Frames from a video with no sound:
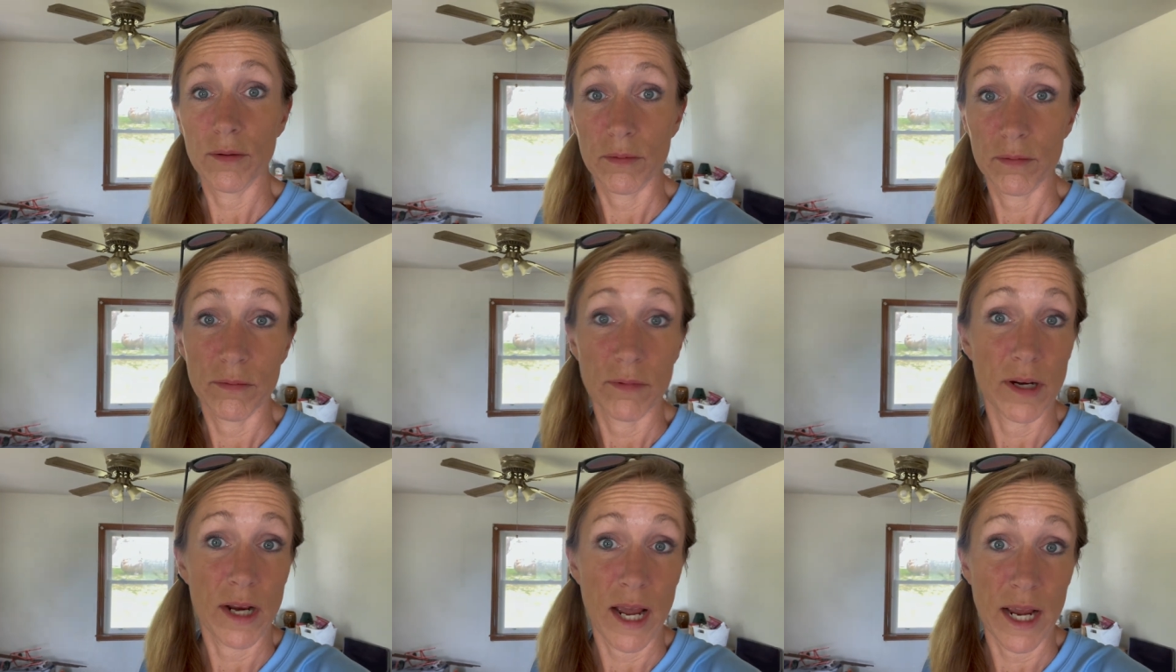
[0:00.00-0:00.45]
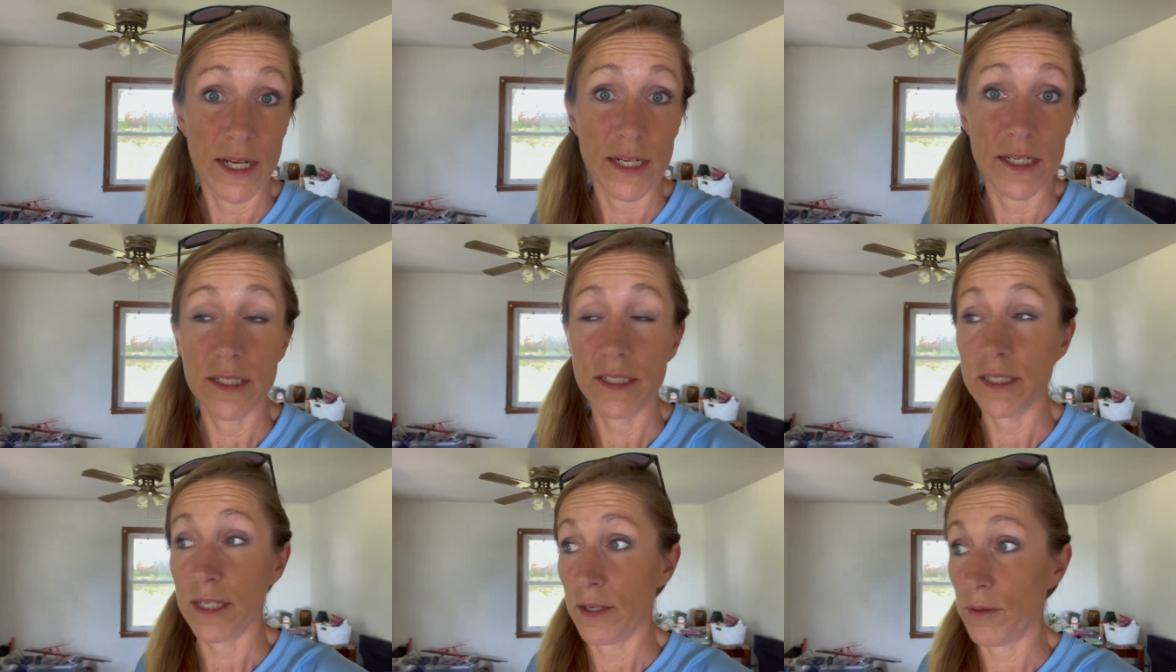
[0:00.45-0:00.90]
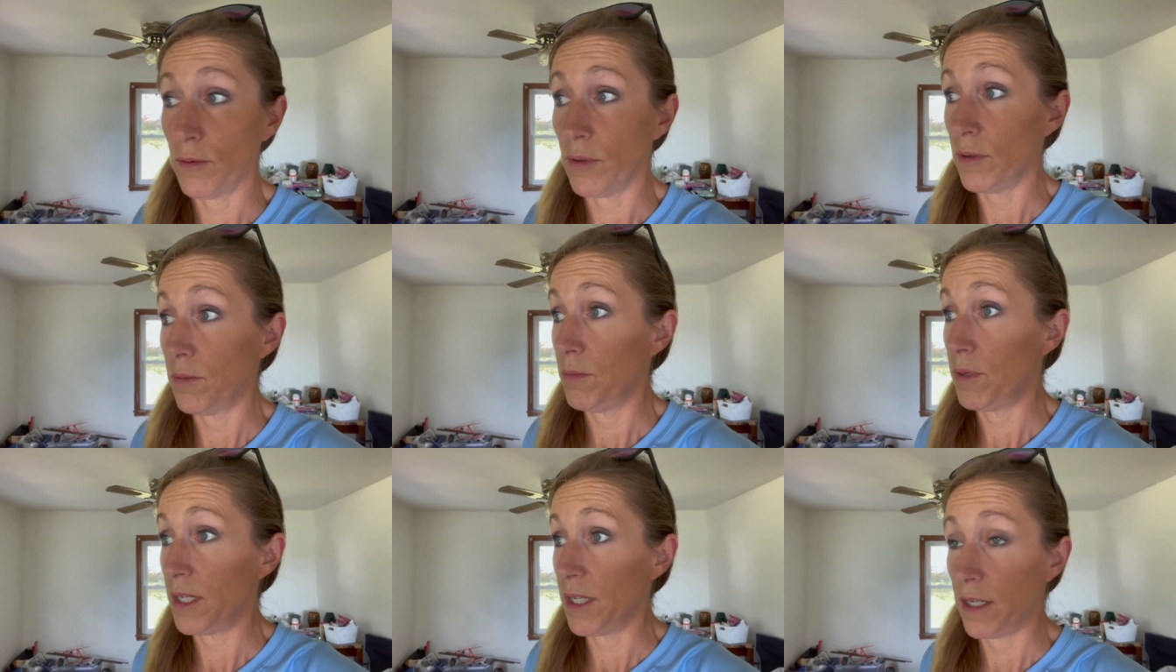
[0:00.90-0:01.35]
nice, it
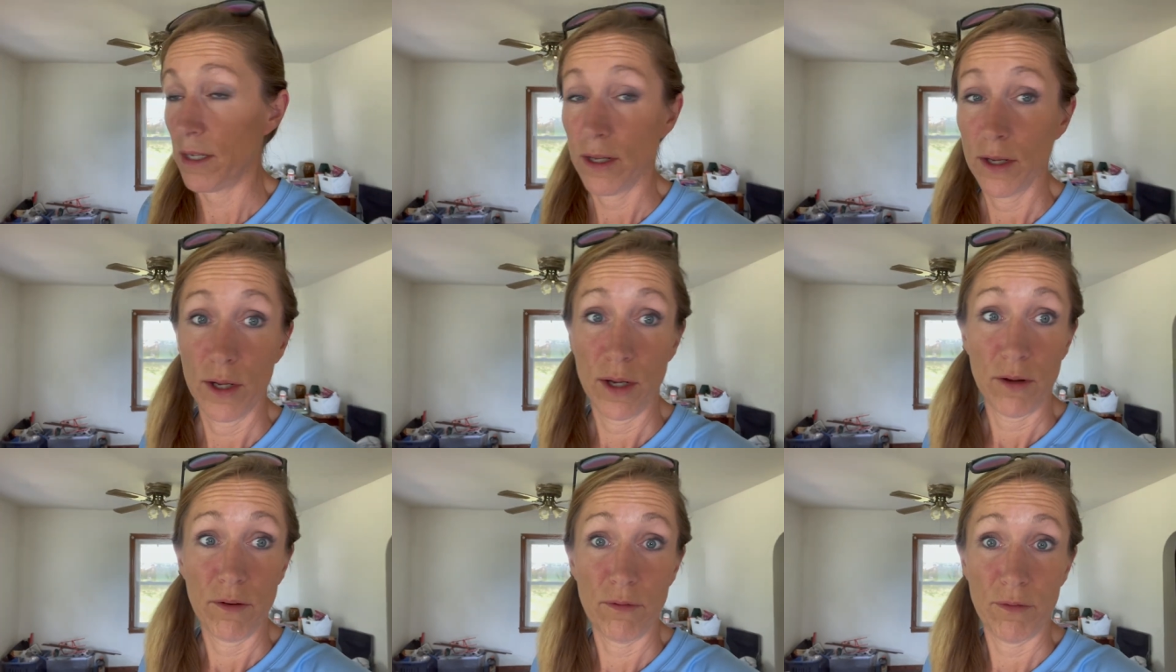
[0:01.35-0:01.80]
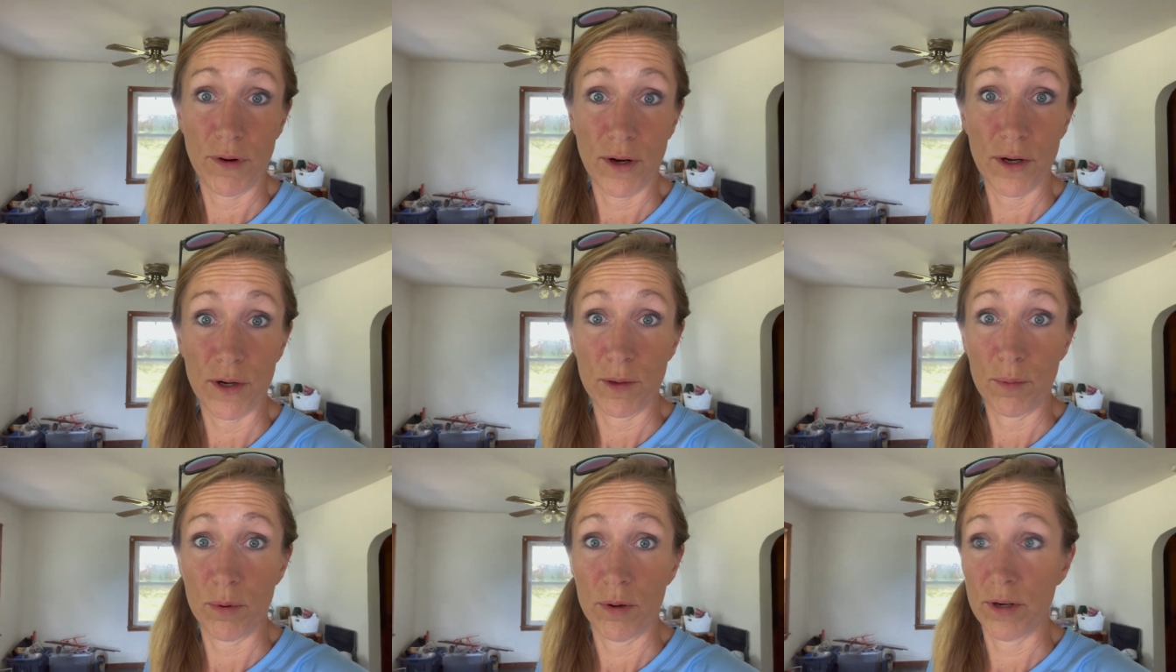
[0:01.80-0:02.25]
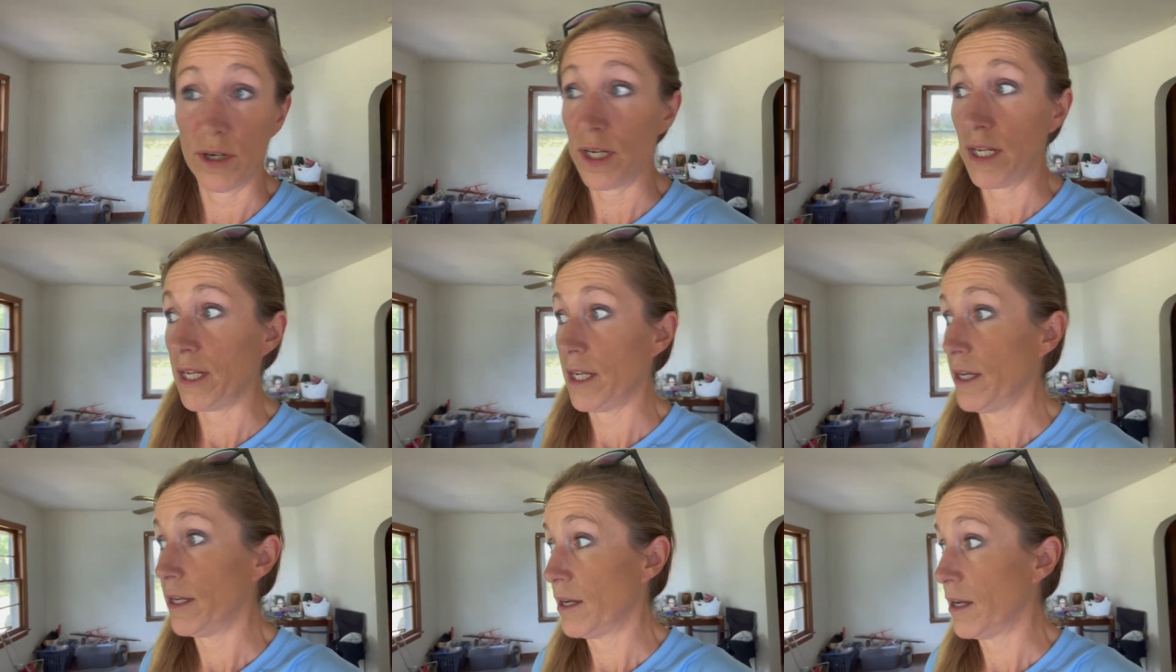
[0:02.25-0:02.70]
would be very
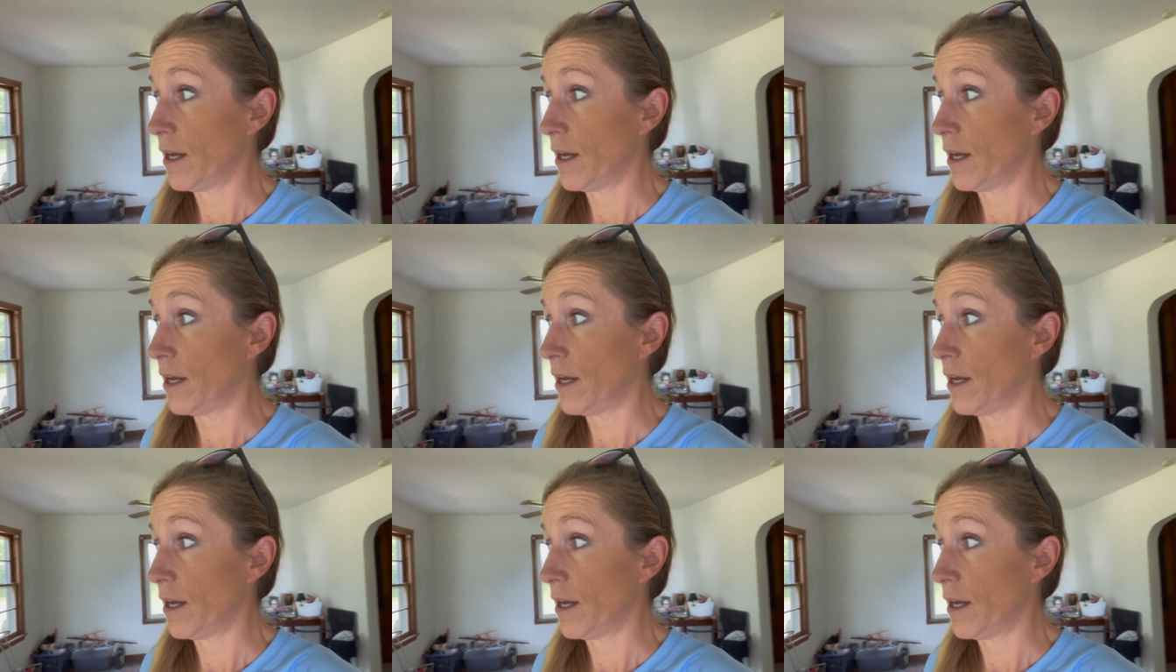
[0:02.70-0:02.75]
pretty.